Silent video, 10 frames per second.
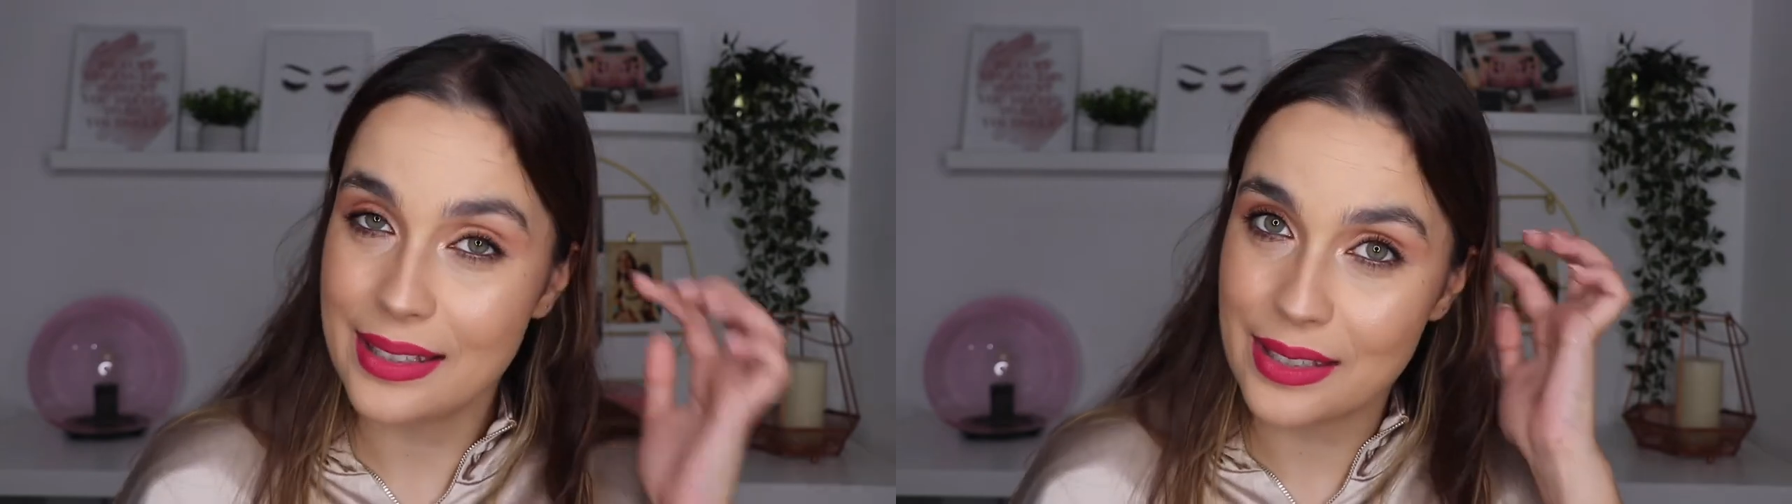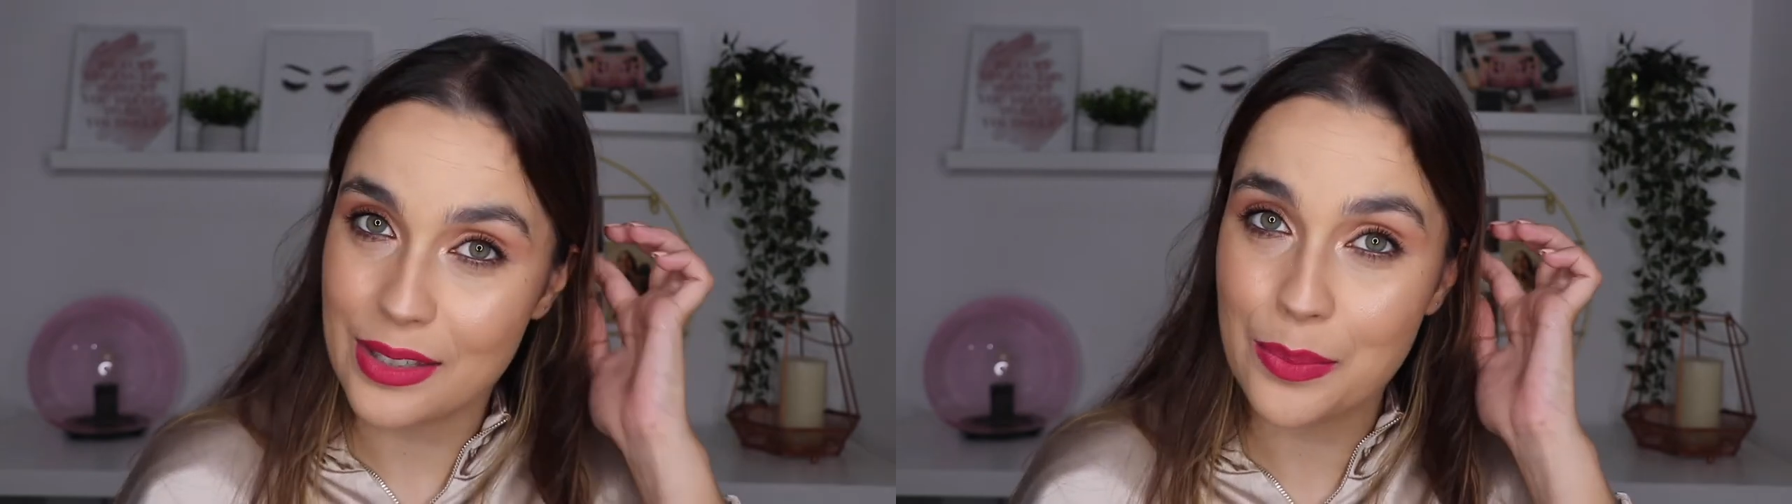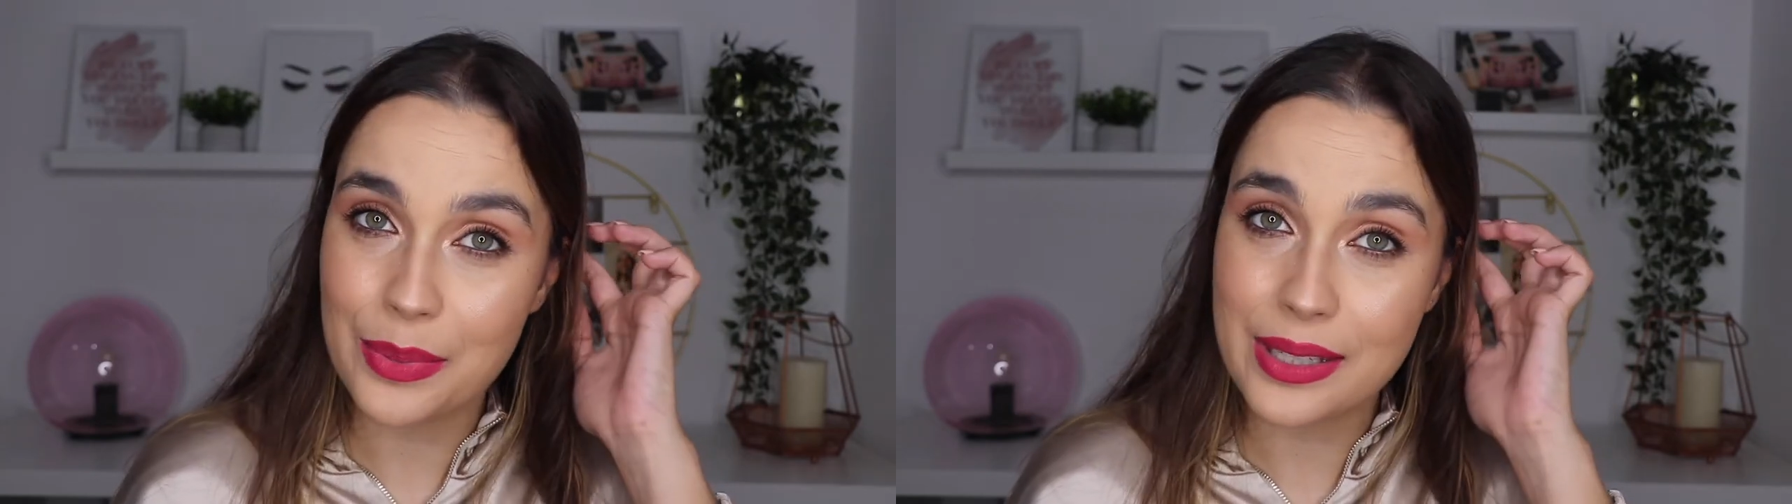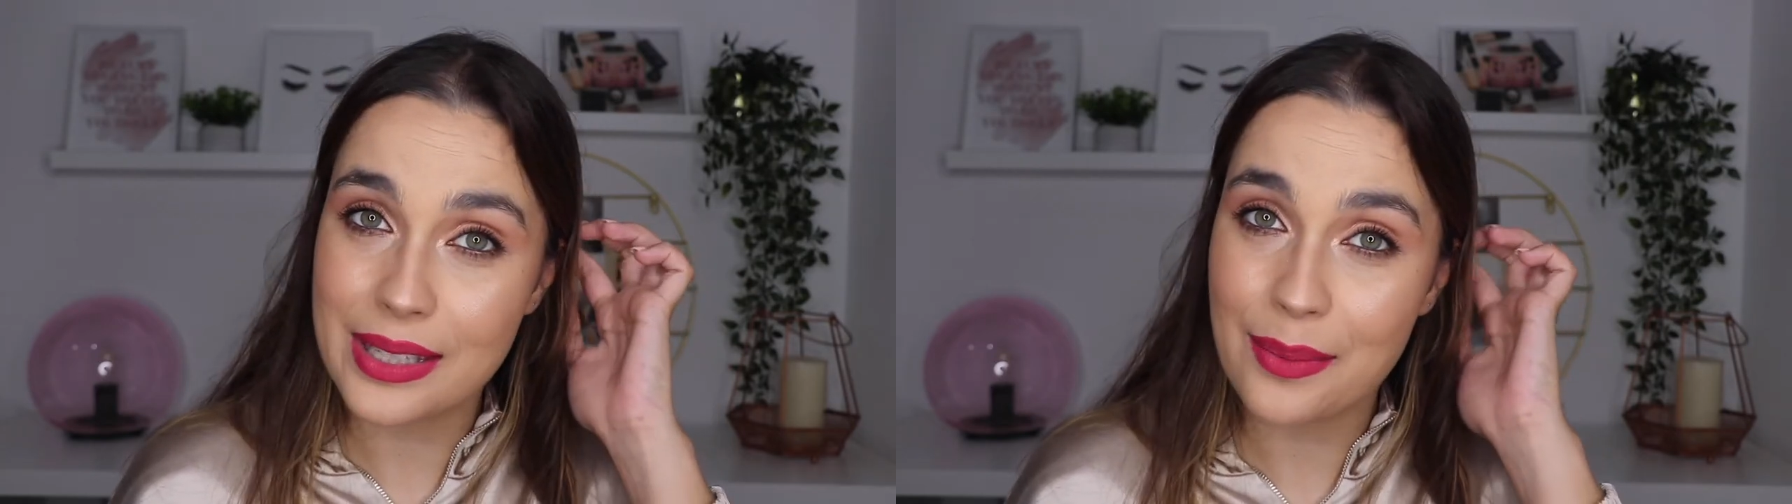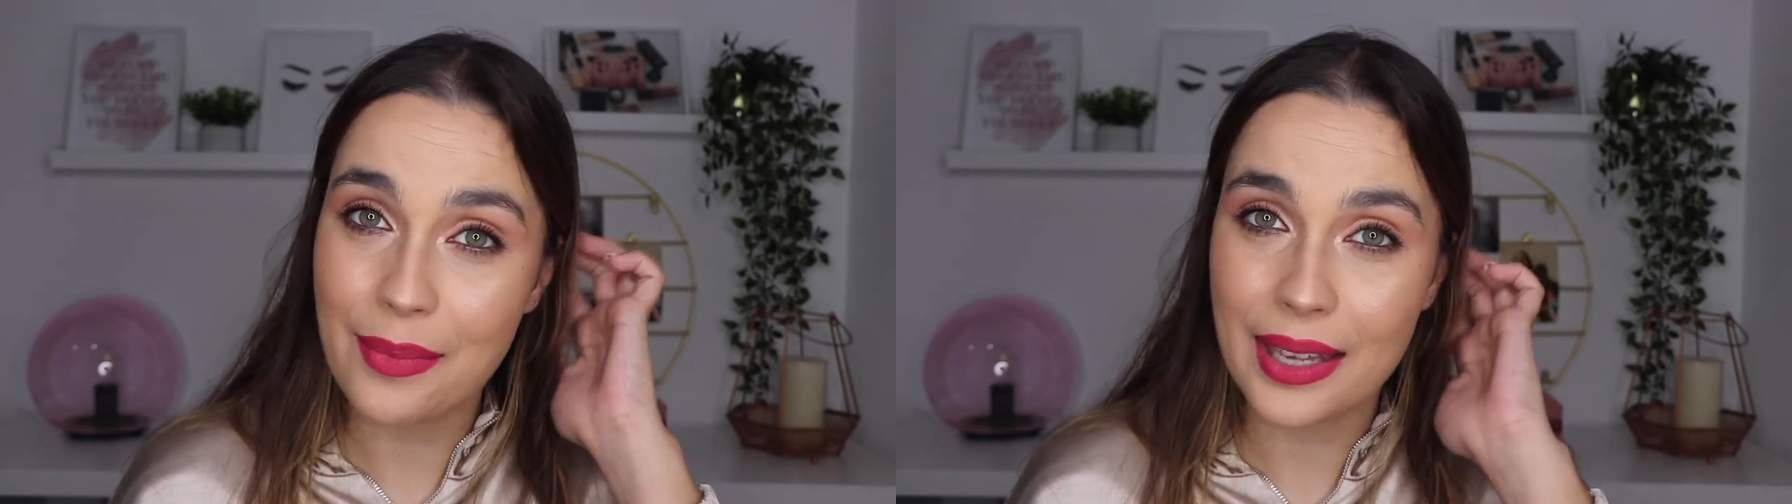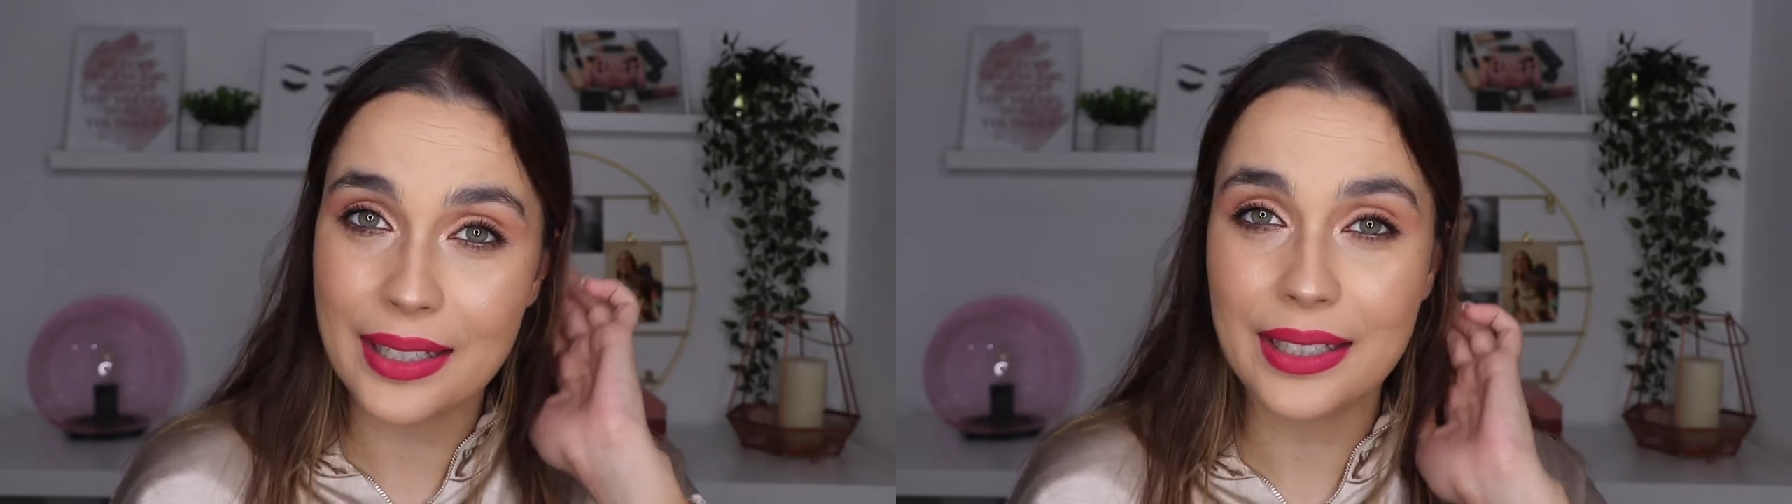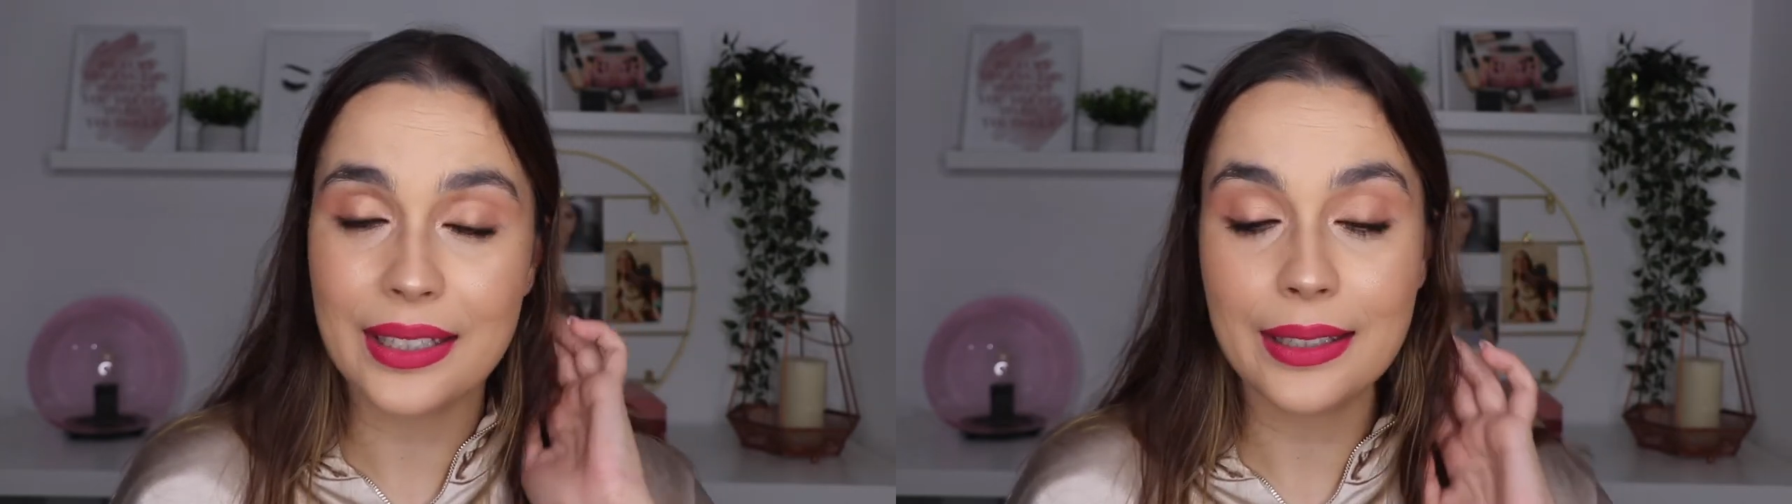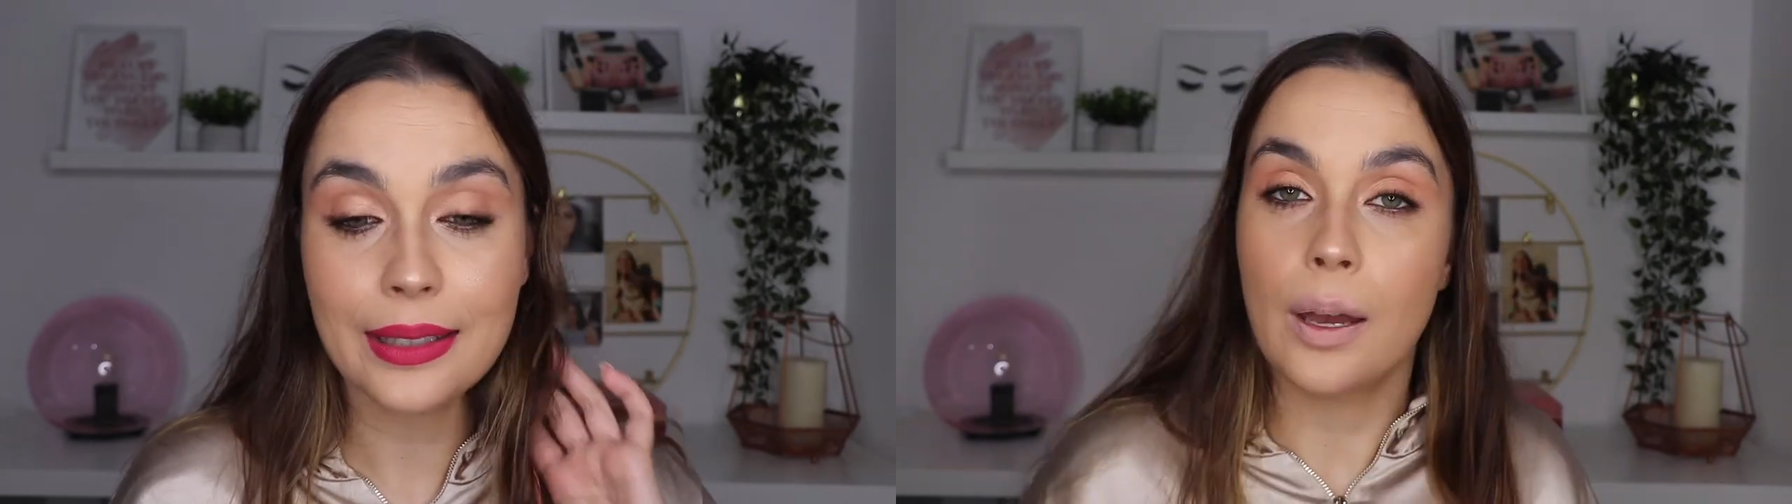the Superstay Matte
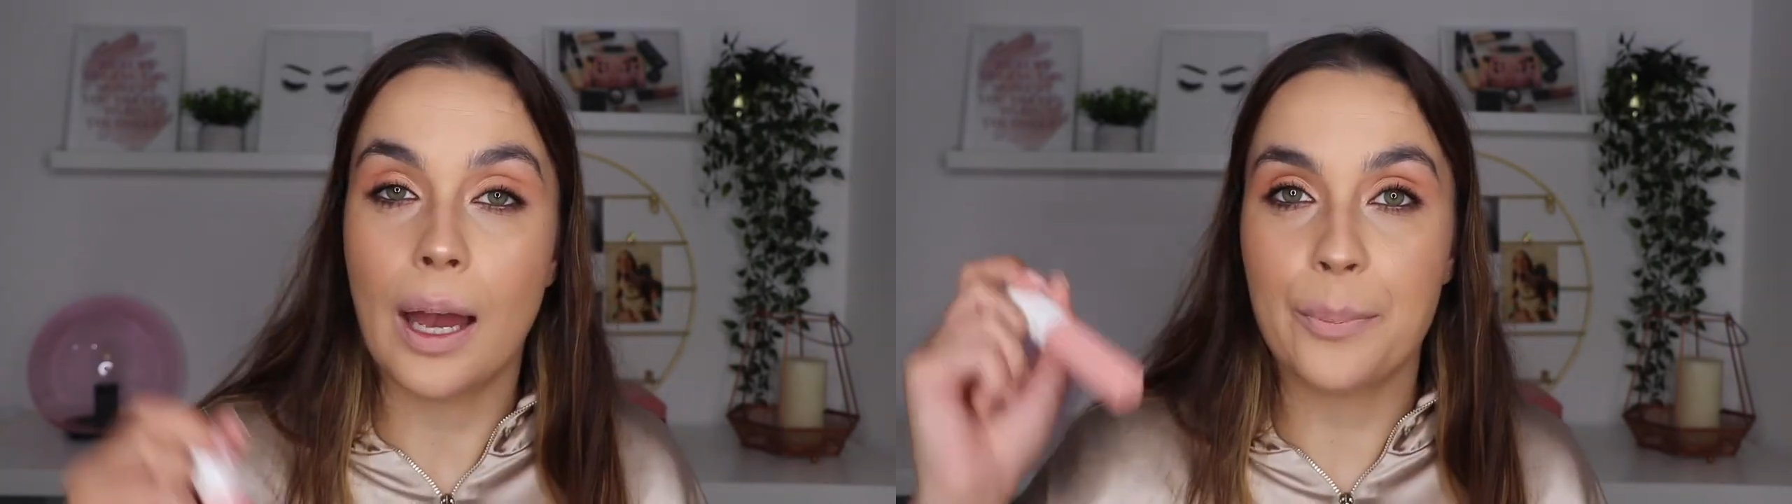Ink.